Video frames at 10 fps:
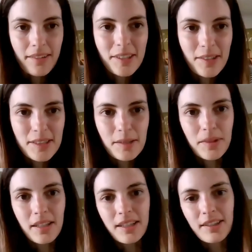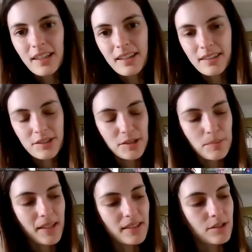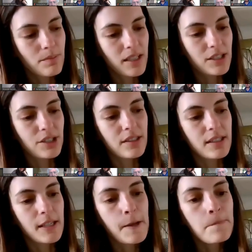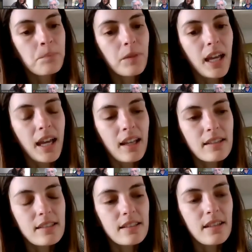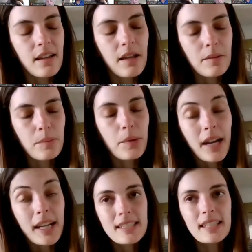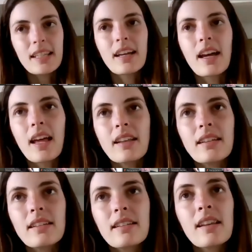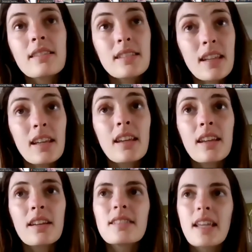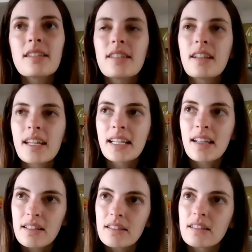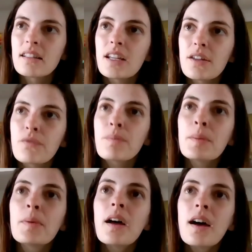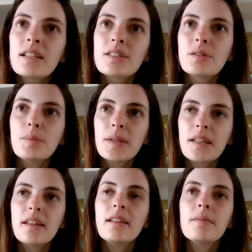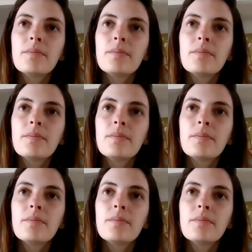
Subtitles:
concept that Yolanda just mentioned and pricing. And let's say in a center like London, if people are to be